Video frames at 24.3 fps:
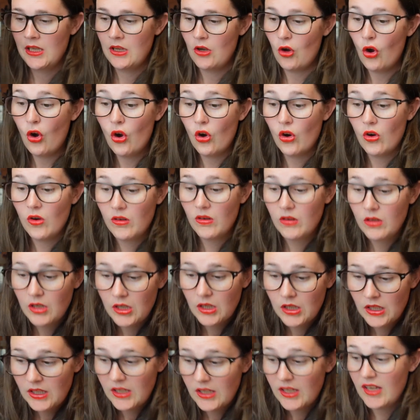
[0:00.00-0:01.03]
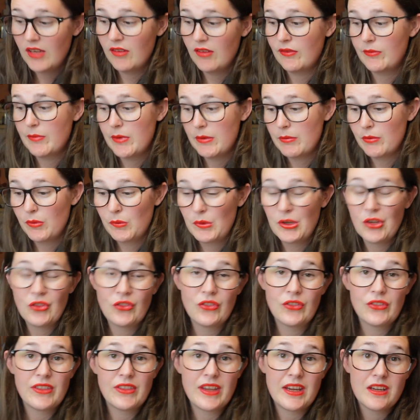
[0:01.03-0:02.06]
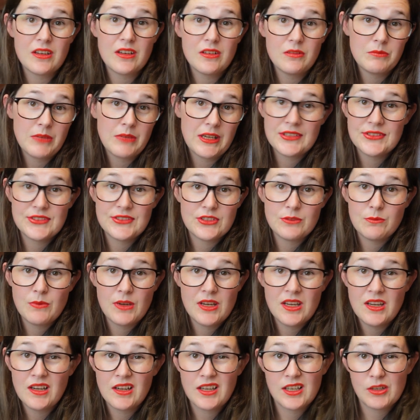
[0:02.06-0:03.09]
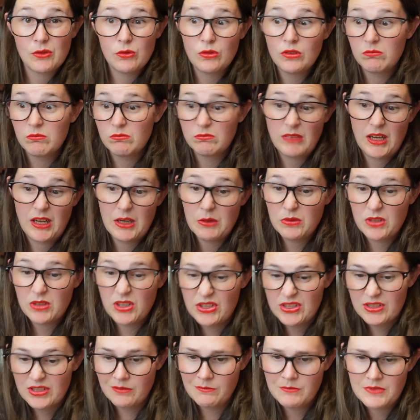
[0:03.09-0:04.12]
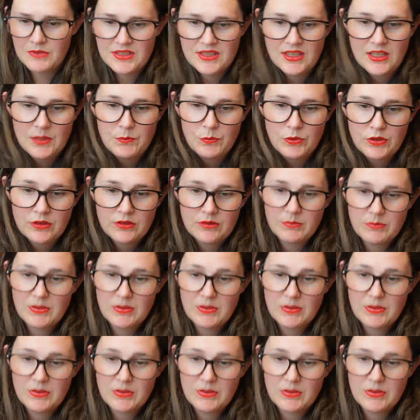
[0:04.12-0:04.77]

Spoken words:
Or if people want, they can message me and I will custom design one,